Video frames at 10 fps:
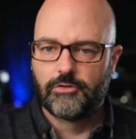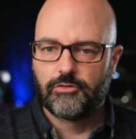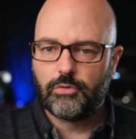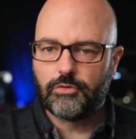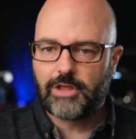
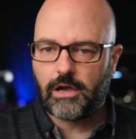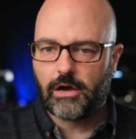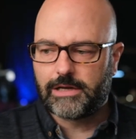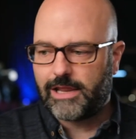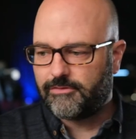Tools they
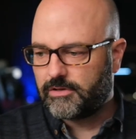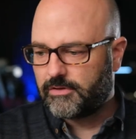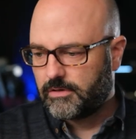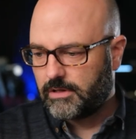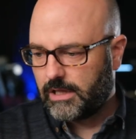are, David.
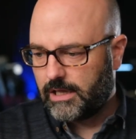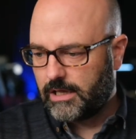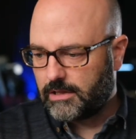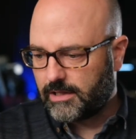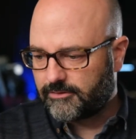
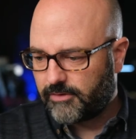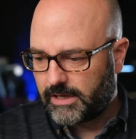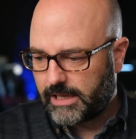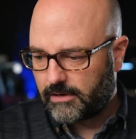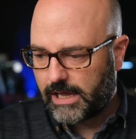And let's
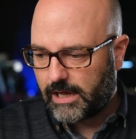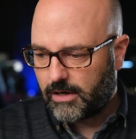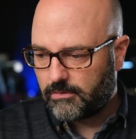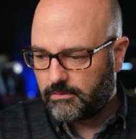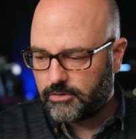find out
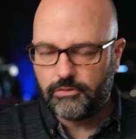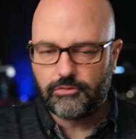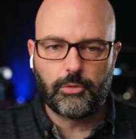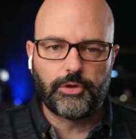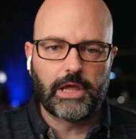how
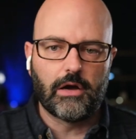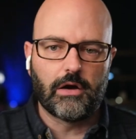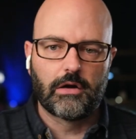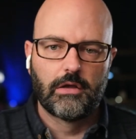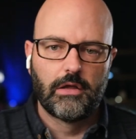usable they
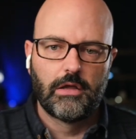are.